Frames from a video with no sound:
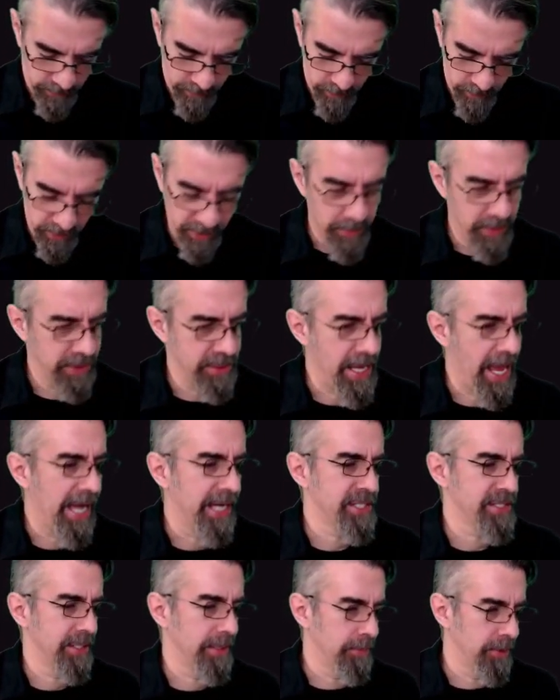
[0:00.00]
going
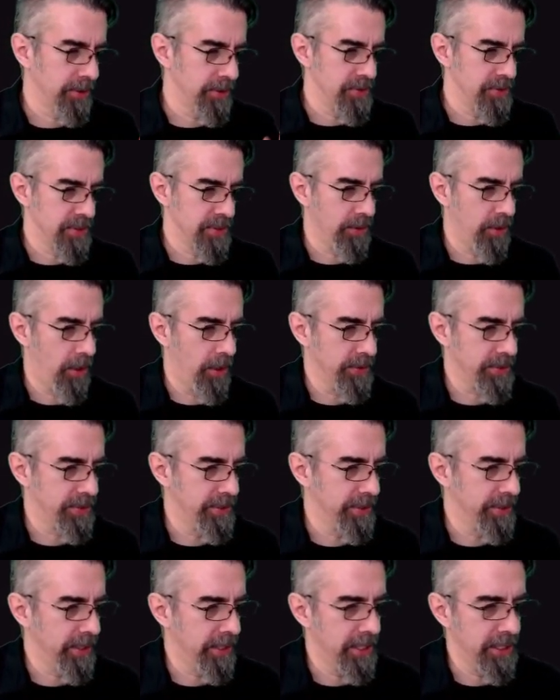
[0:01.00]
to use an
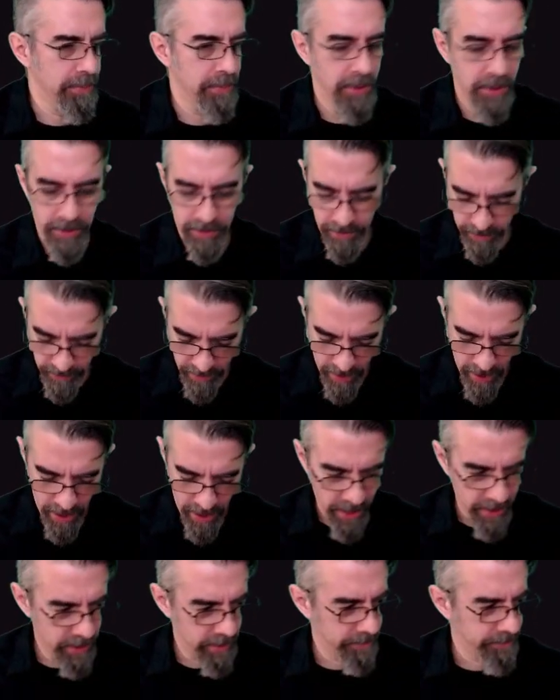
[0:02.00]
alternate email on
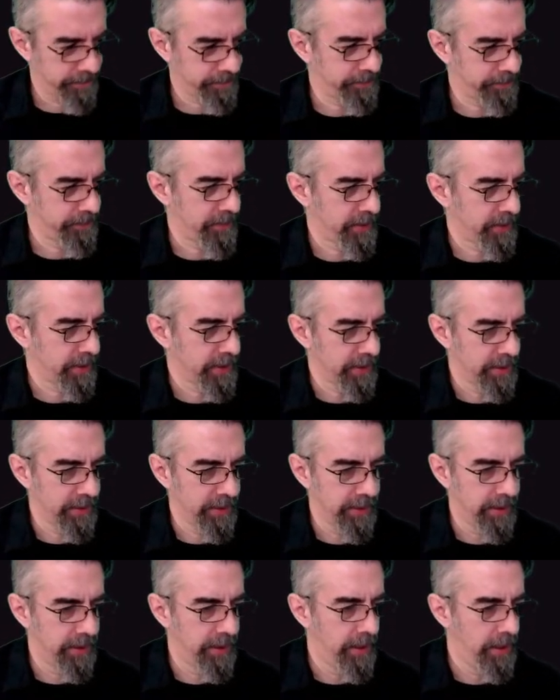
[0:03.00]
that.
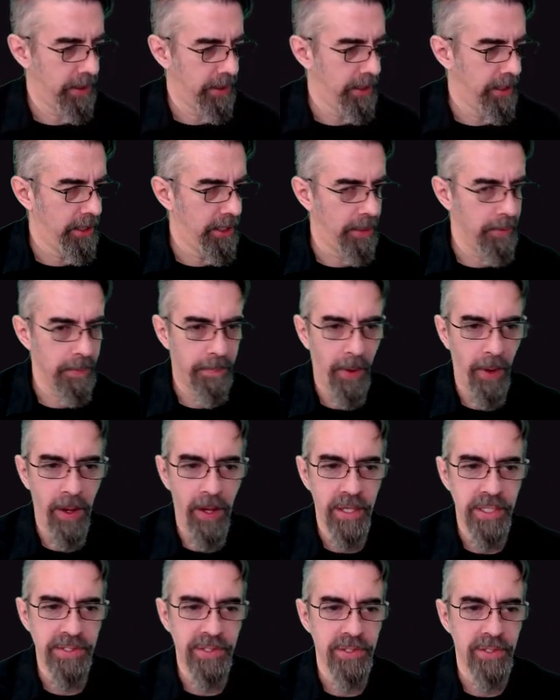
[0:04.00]
Let me
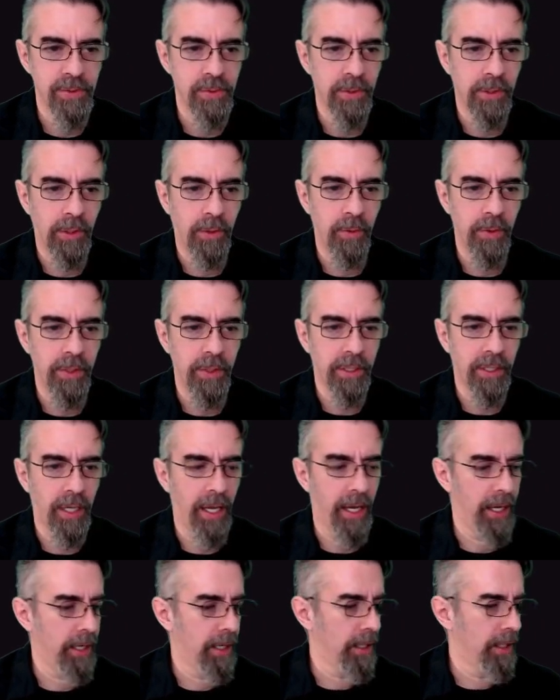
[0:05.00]
pause this real quick,
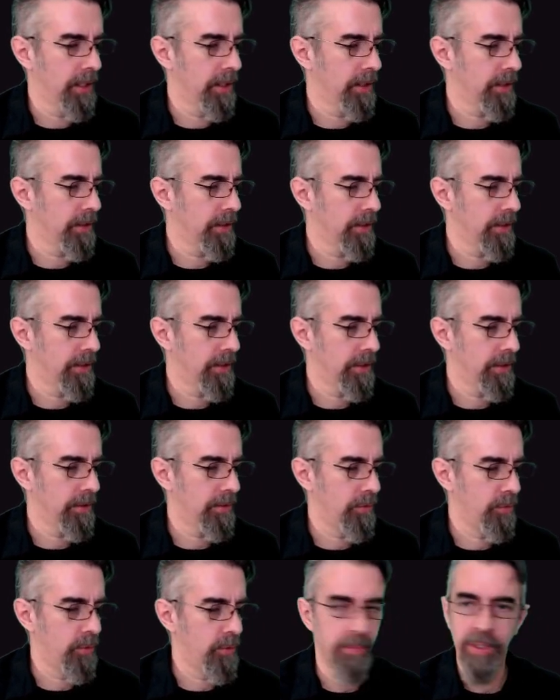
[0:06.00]
and
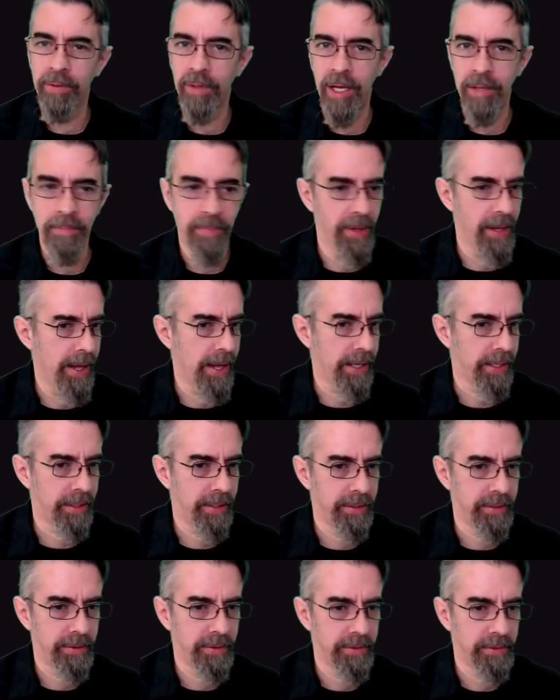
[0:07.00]
we'll be right
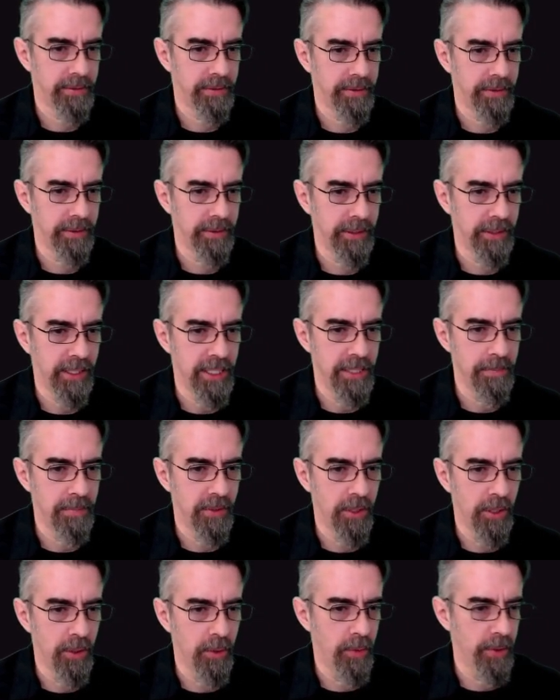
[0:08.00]
back and keep
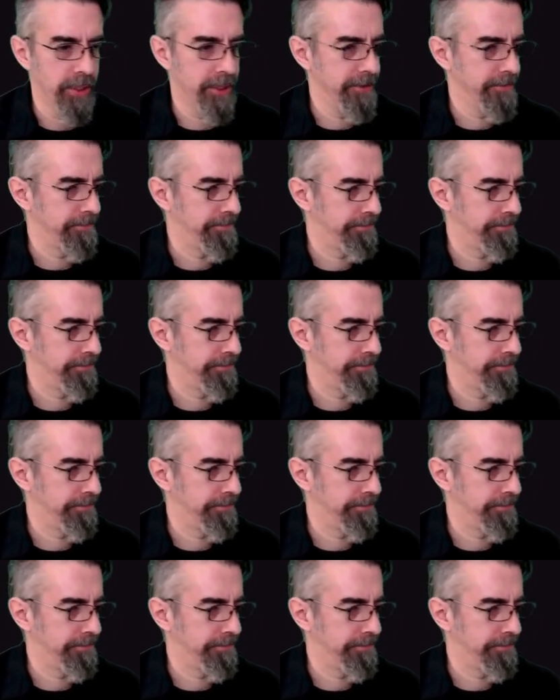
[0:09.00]
going.